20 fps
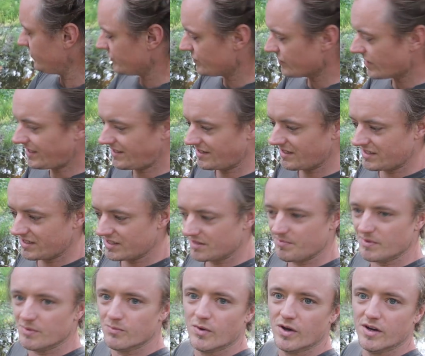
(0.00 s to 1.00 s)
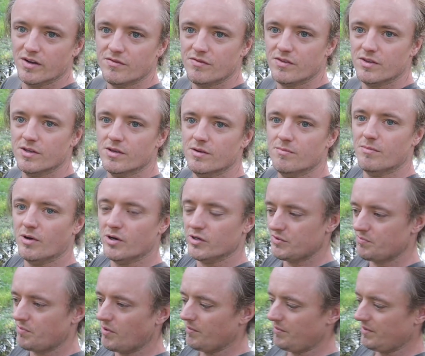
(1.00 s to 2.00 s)
to address it because it's been one of the
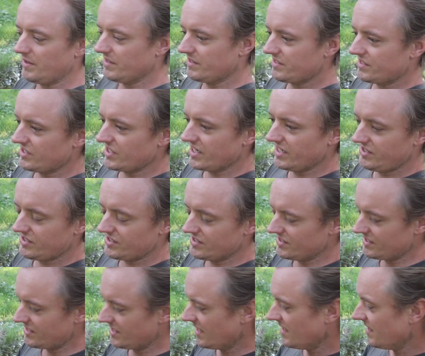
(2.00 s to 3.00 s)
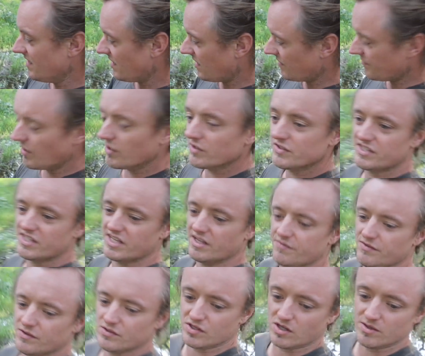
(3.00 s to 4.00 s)
most popular suggestions. I've answered it
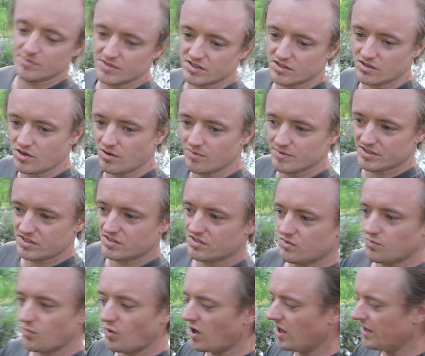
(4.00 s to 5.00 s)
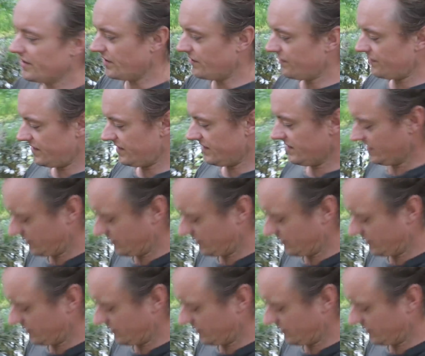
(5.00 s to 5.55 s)
a few times in the comments as to why I don't think